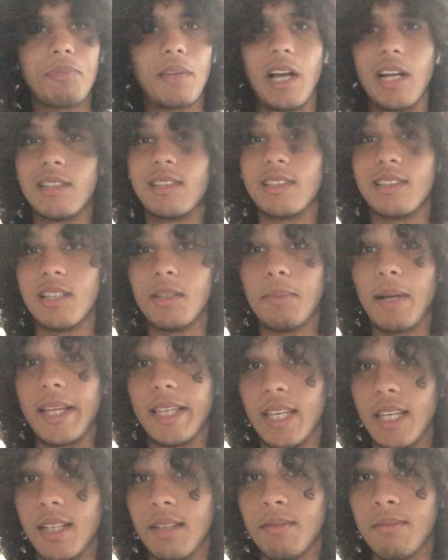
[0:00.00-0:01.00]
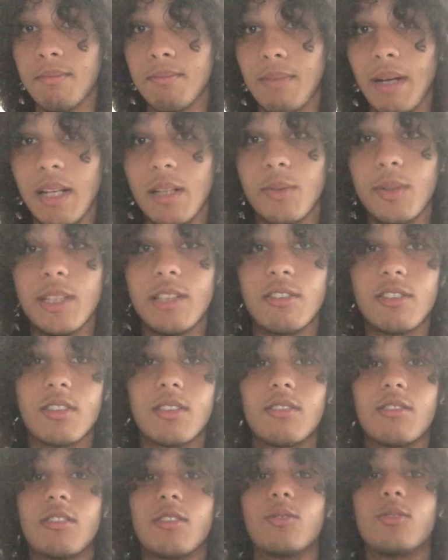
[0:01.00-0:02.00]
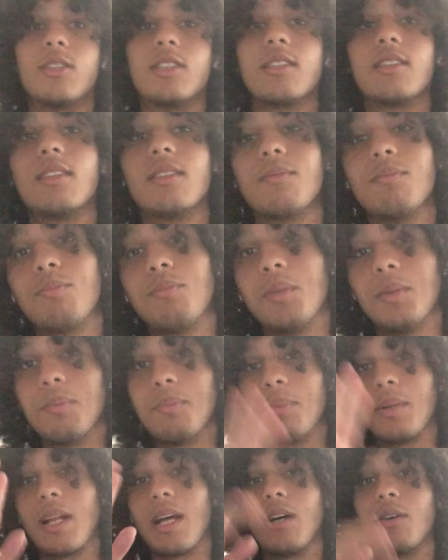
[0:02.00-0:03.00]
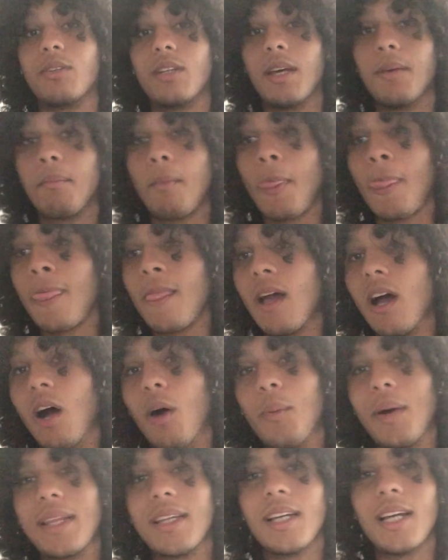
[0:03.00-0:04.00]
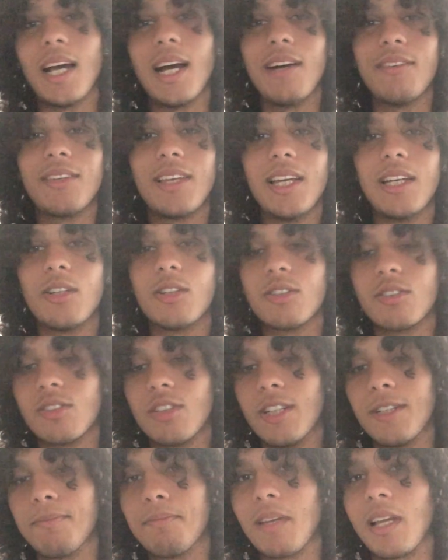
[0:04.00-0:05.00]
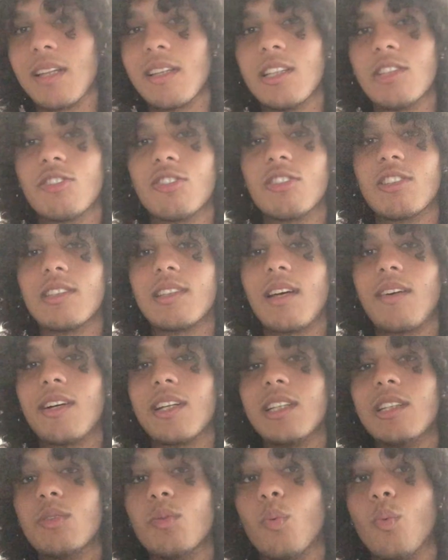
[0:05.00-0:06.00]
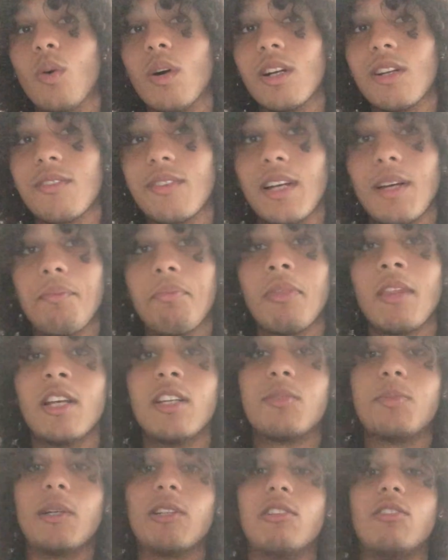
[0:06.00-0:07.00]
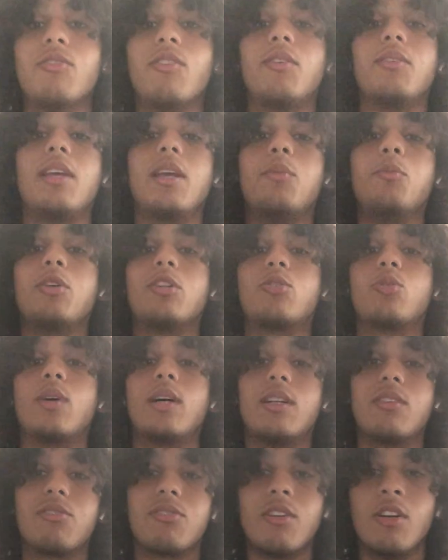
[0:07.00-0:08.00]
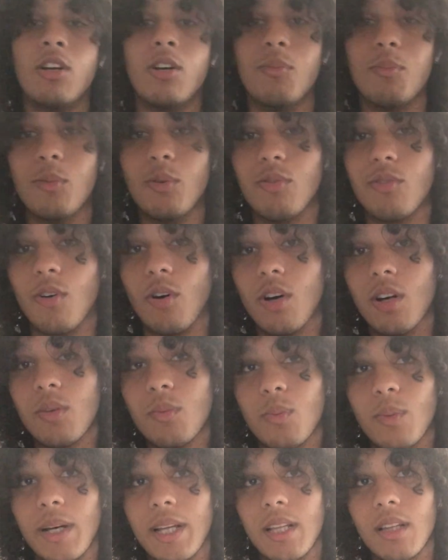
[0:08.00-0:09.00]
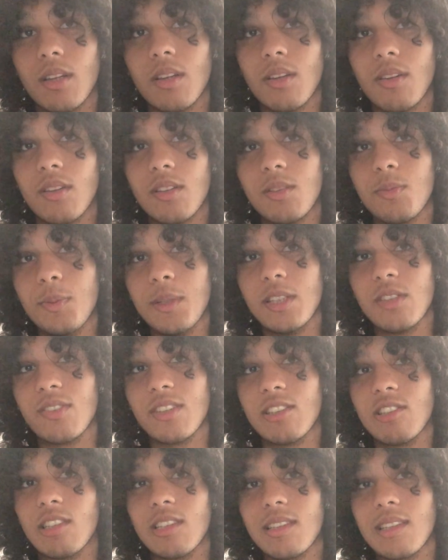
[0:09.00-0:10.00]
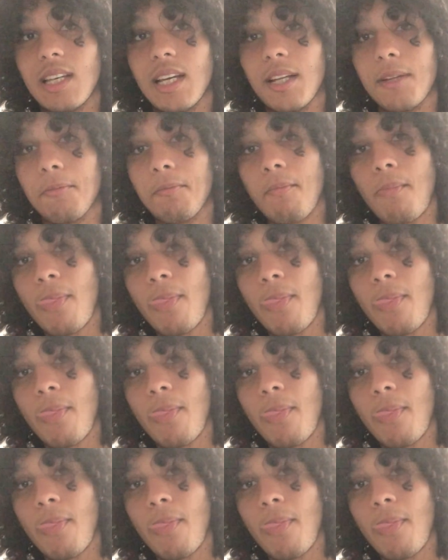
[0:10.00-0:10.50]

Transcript: Assisted by Kane, by the way, just want to put out there. Whether you have Kane or Son, I think you should just have at least one of them, especially from game week 12 move on, when Spurs fixtures get